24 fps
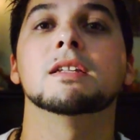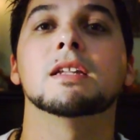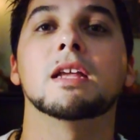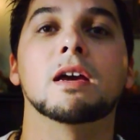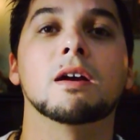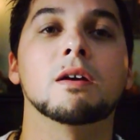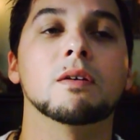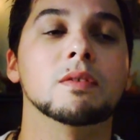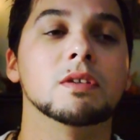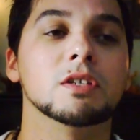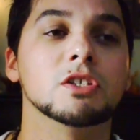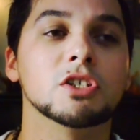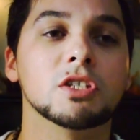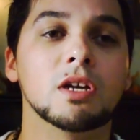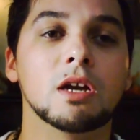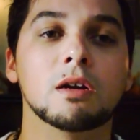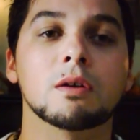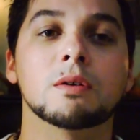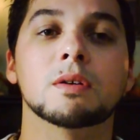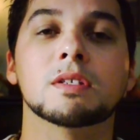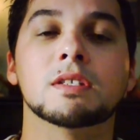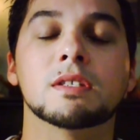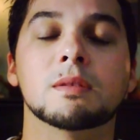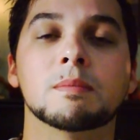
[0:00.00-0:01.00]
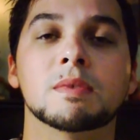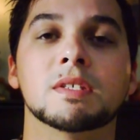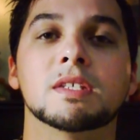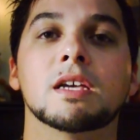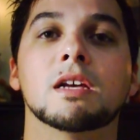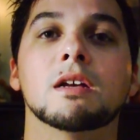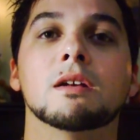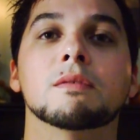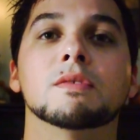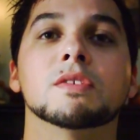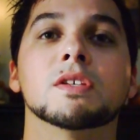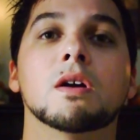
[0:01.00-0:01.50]
Now, the chakras
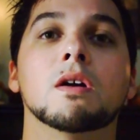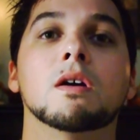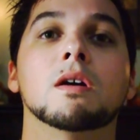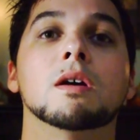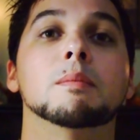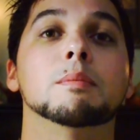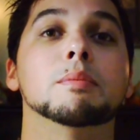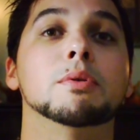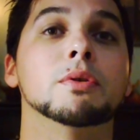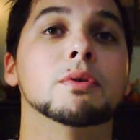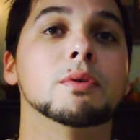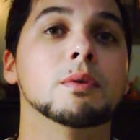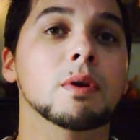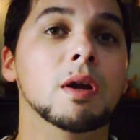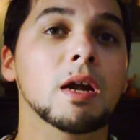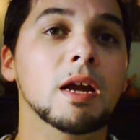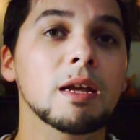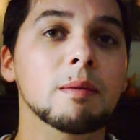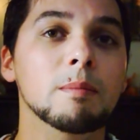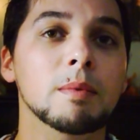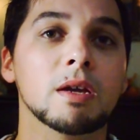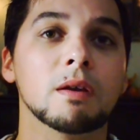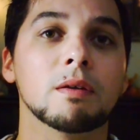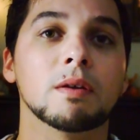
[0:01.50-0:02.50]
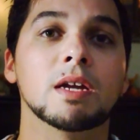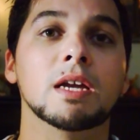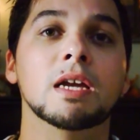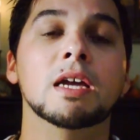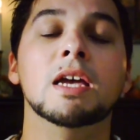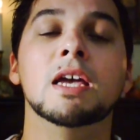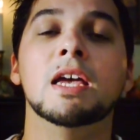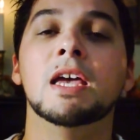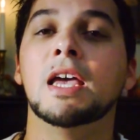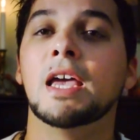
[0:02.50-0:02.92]
themselves are primary